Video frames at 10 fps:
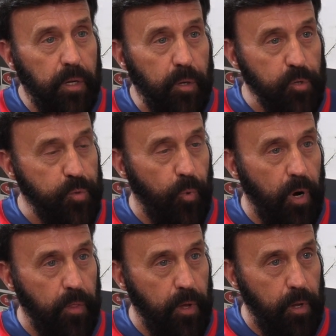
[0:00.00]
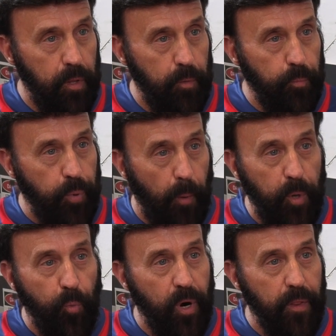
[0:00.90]
It was
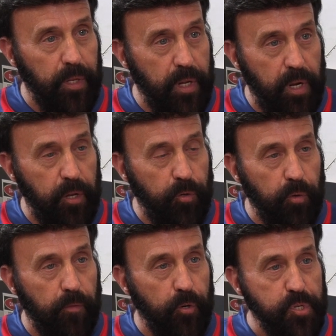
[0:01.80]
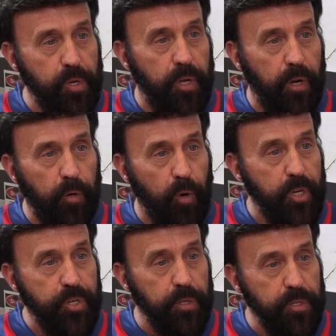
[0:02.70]
probably one of the leading university
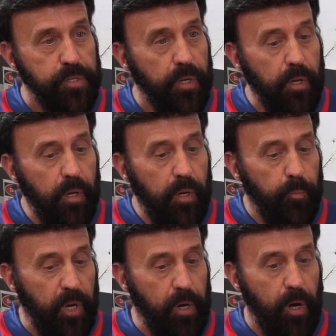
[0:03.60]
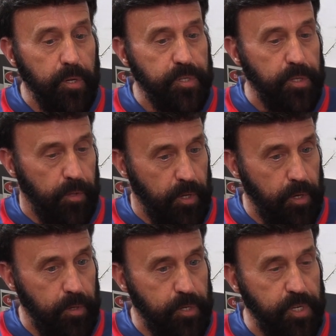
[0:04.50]
integrations, because
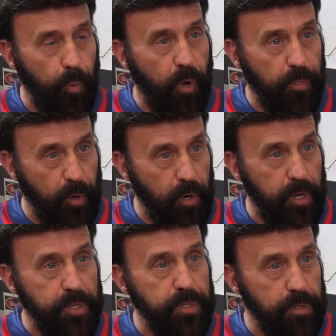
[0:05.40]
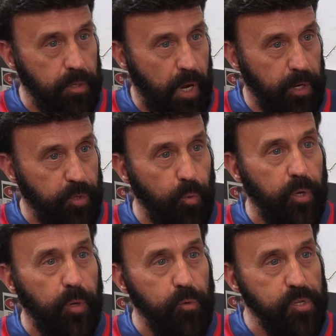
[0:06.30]
the C-130s had
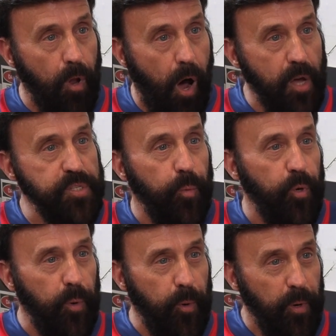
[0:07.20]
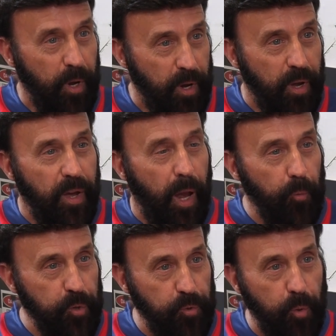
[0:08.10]
tooling that was lost, and we were
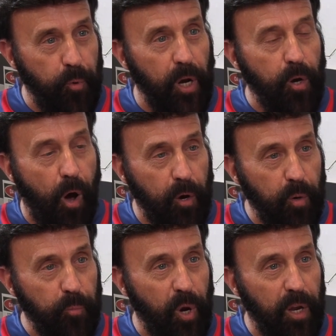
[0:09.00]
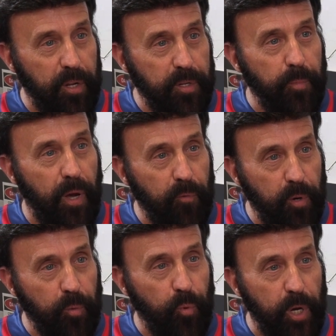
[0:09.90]
able, through Brett Connor and Brandon, to be able
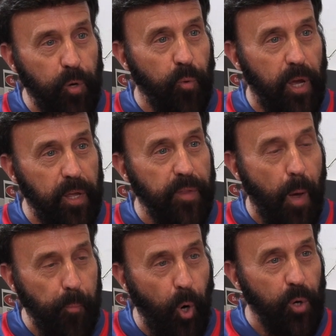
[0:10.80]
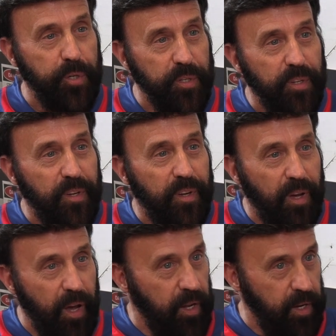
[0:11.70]
to recreate that part.
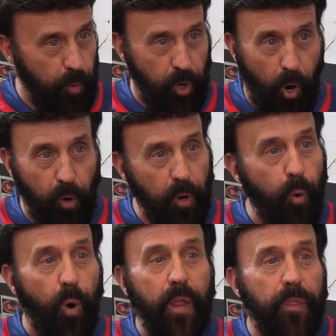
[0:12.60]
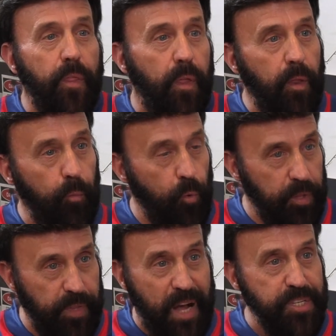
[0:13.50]
And we all know what
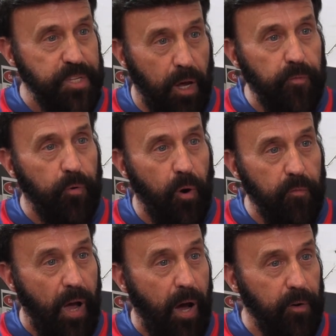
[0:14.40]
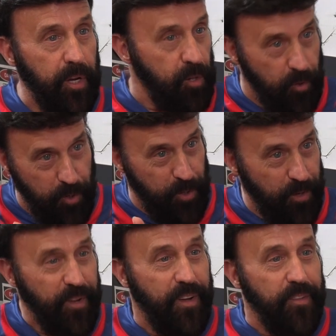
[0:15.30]
that's done for our valley,
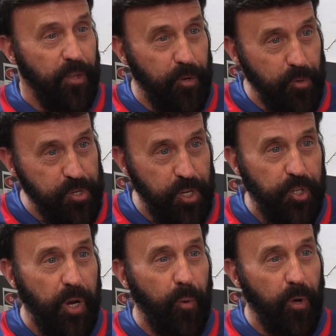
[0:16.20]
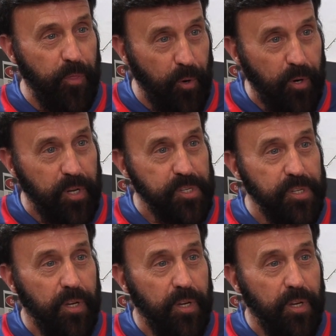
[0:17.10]
including the new CJ-130s.